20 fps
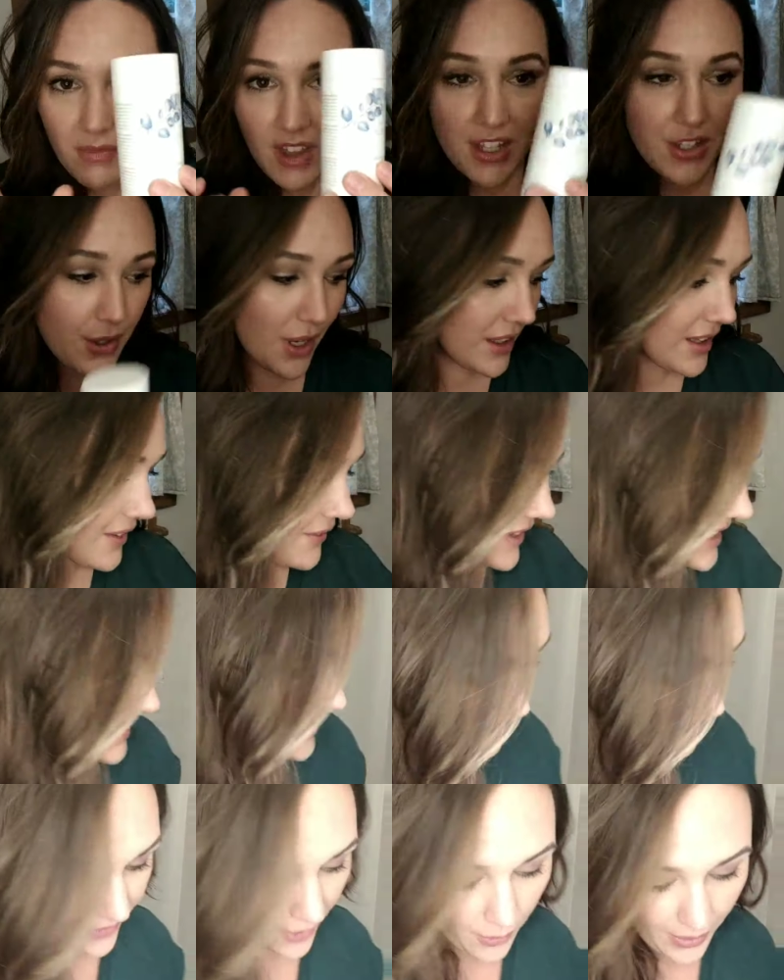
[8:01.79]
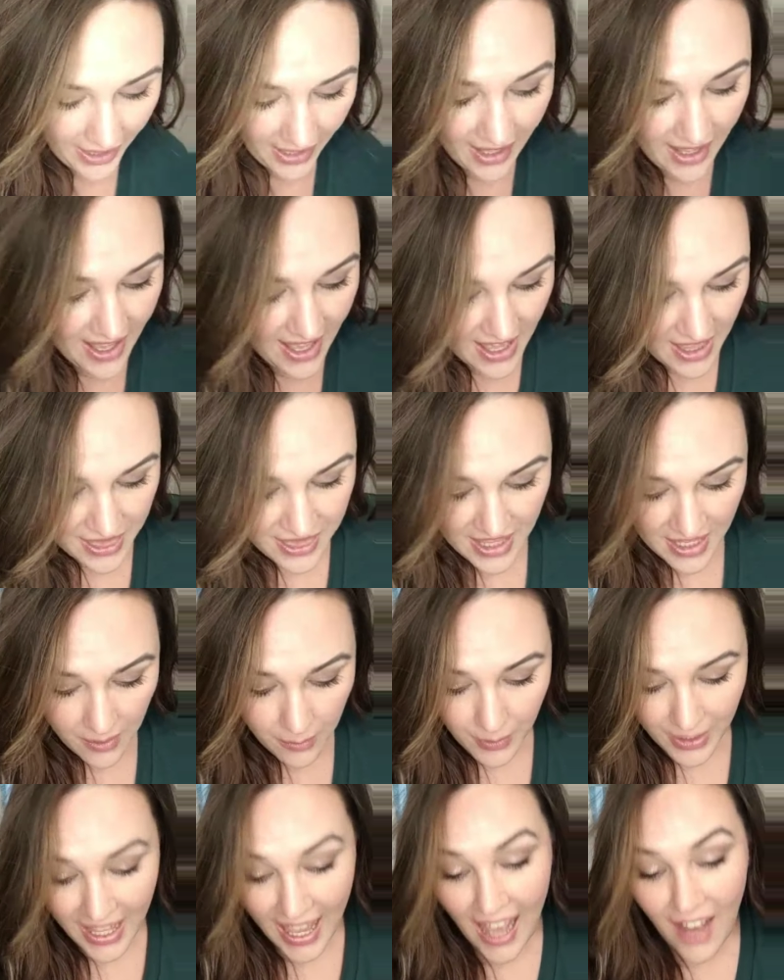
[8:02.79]
So I love this stuff. Okay, then
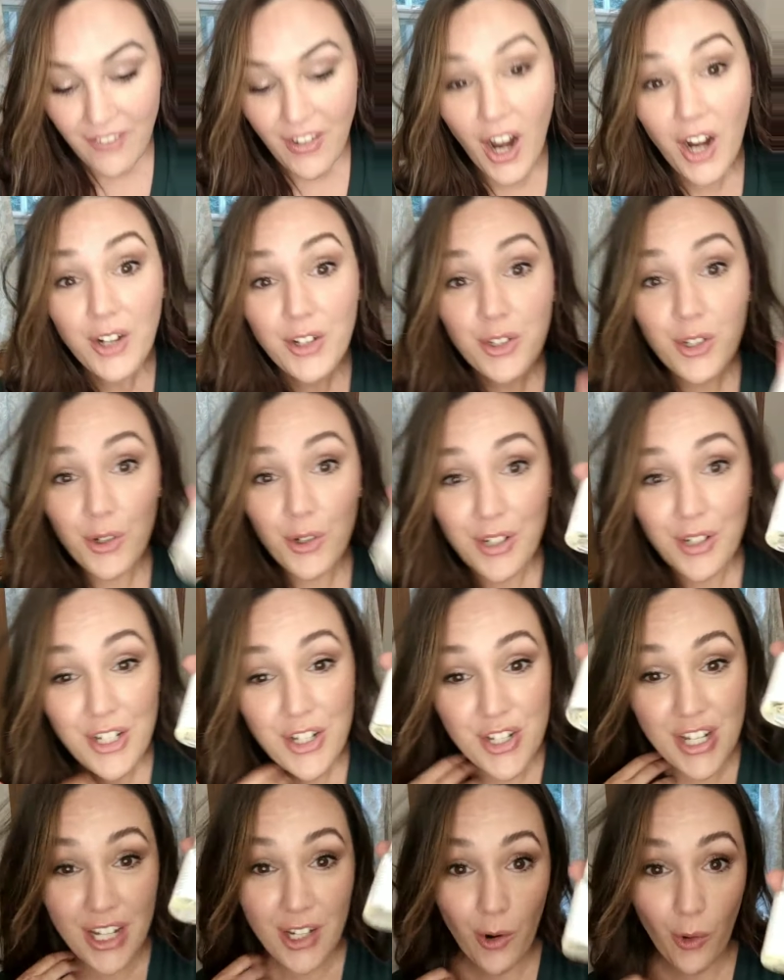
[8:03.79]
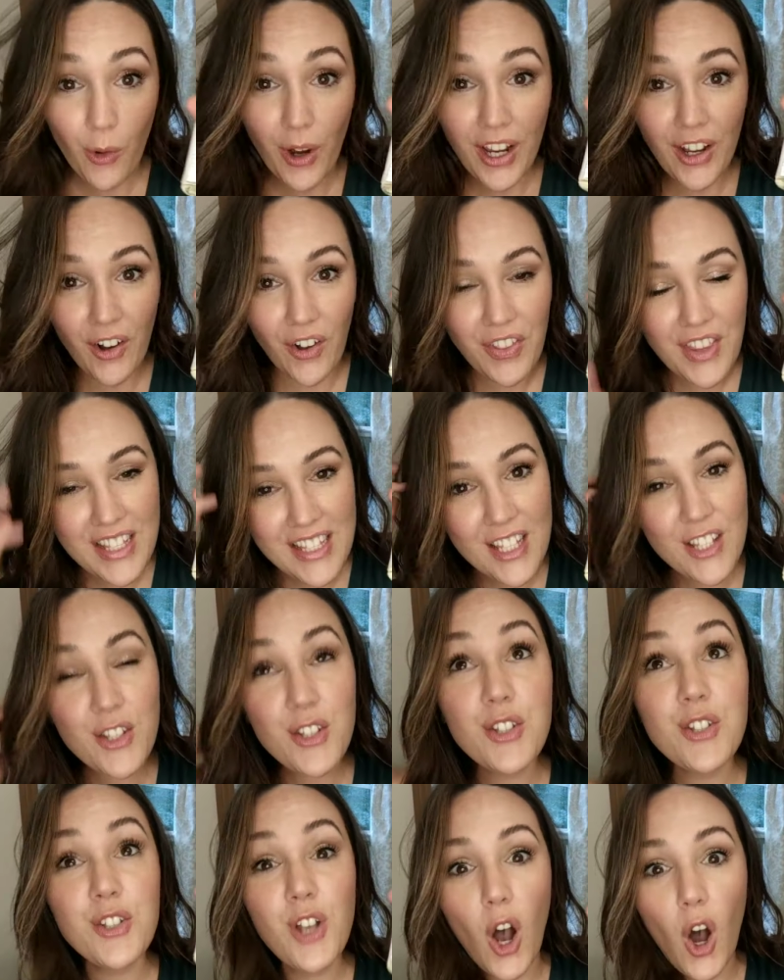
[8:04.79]
we have our Nourishing Oil. This is
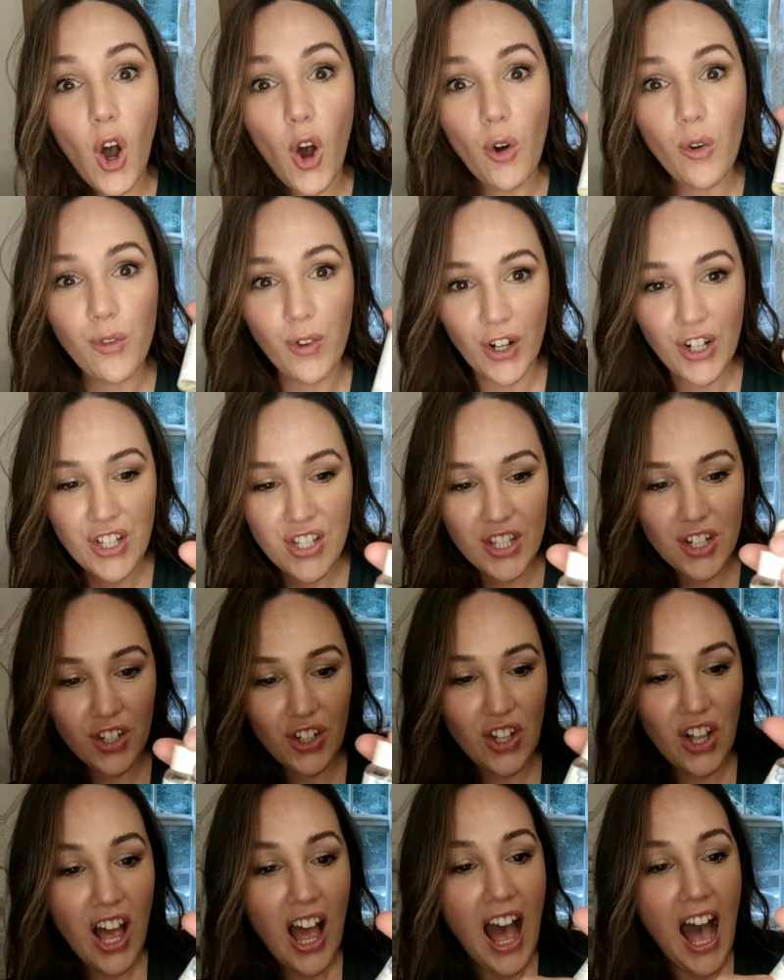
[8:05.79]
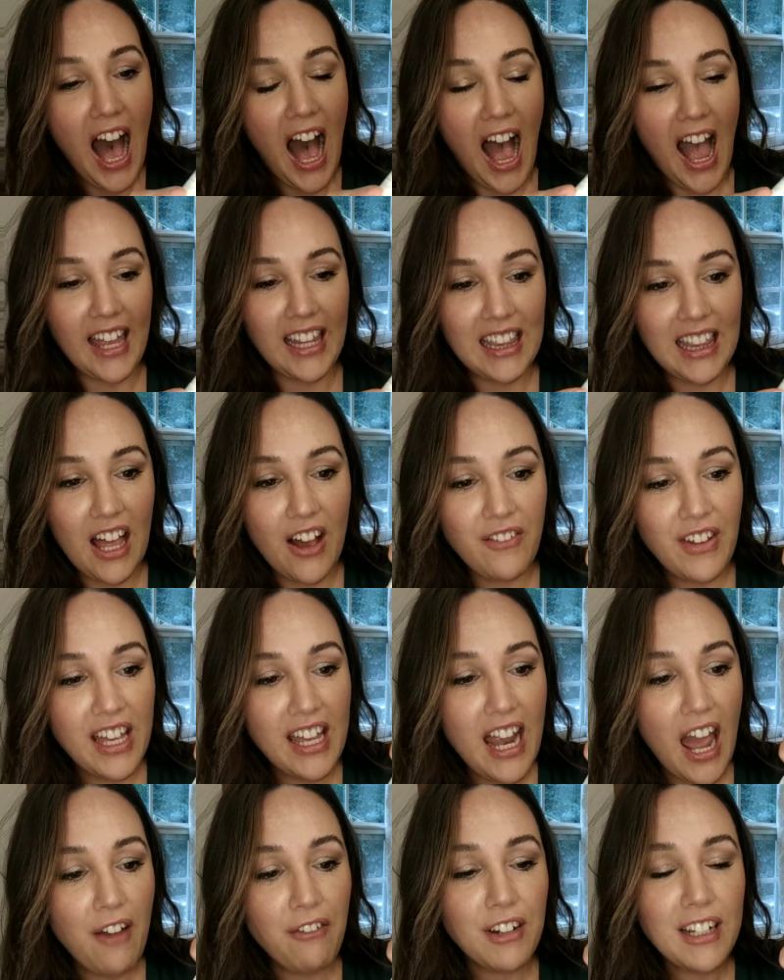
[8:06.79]
so versatile. I love
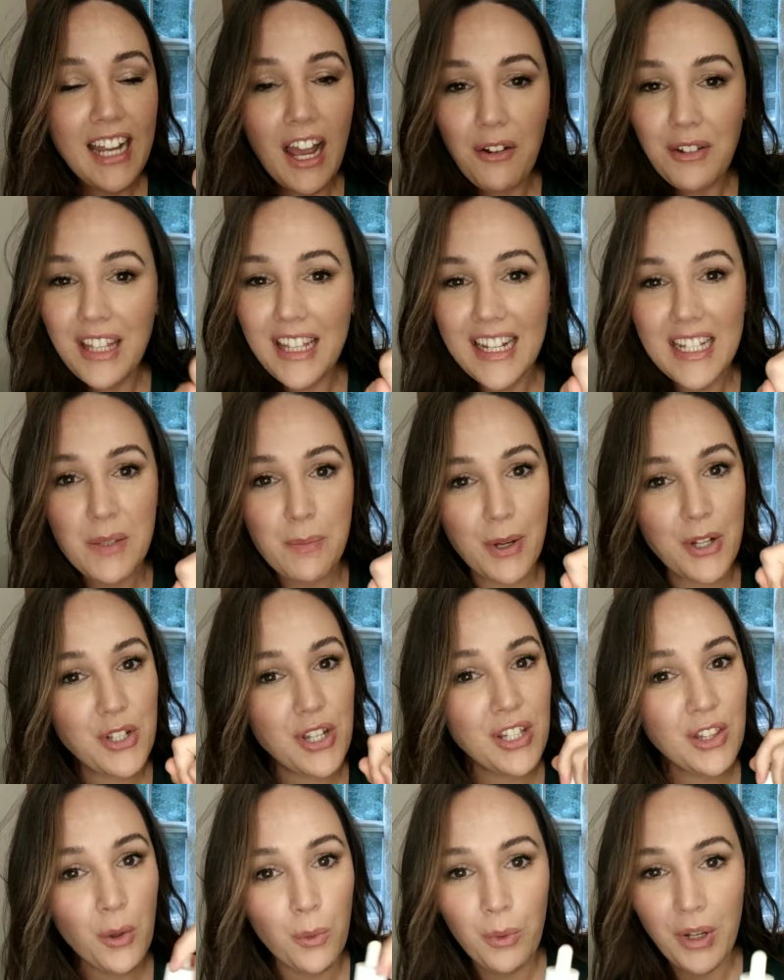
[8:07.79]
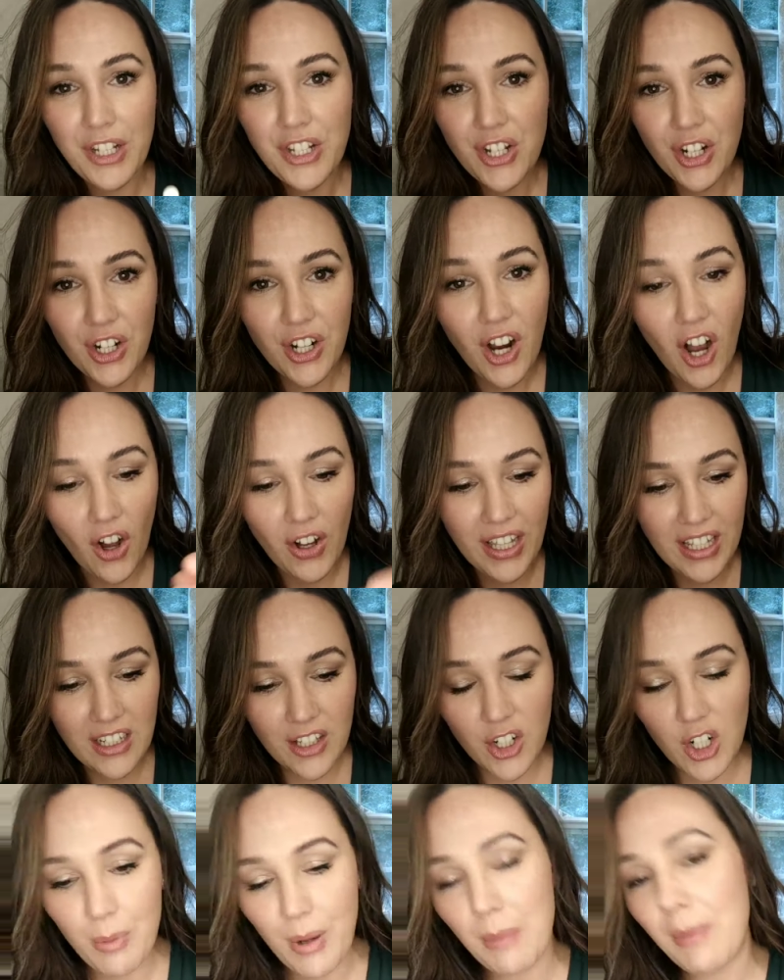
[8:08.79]
it. Every now and then, especially in the winter, I'll get a
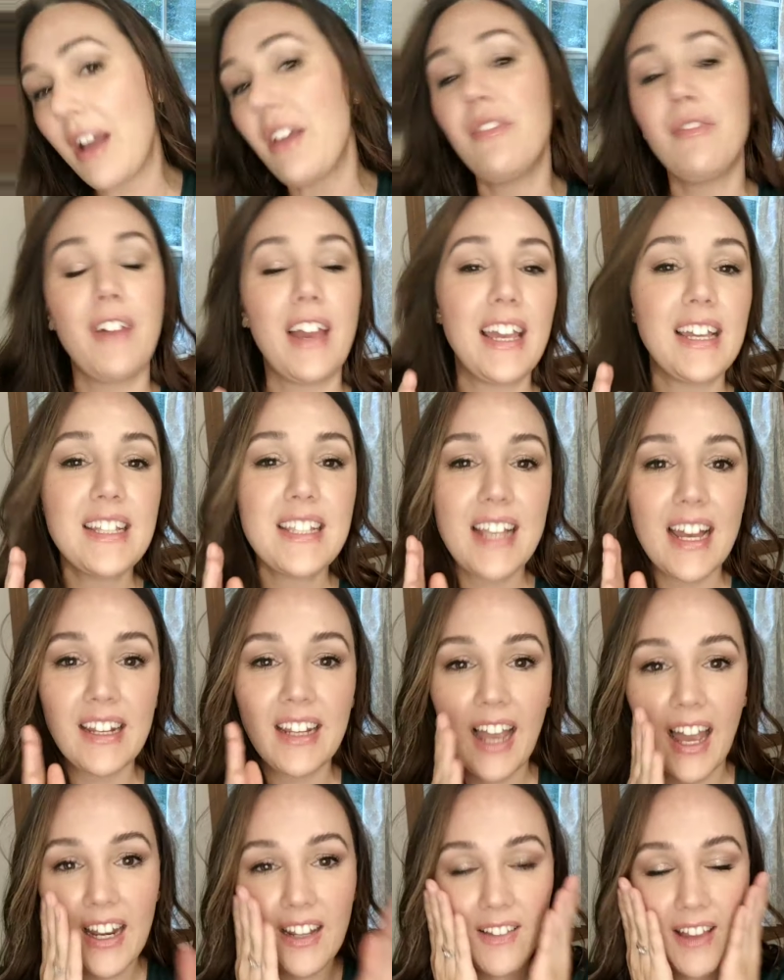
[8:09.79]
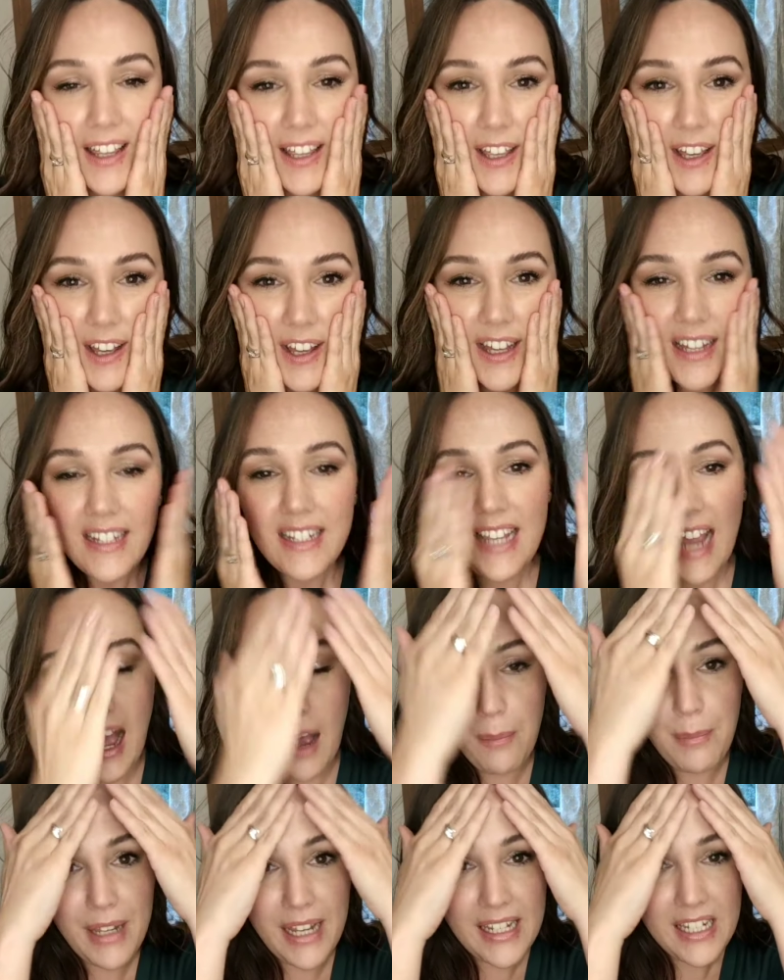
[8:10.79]
little bit on my face and kind of like
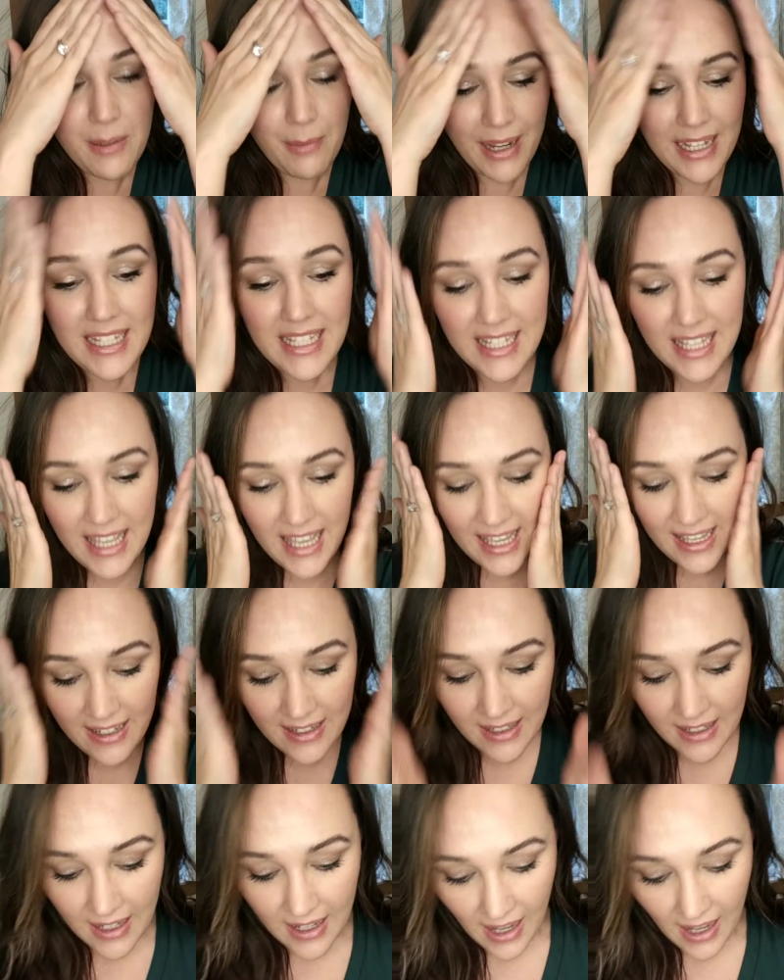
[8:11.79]
tap it into my skin.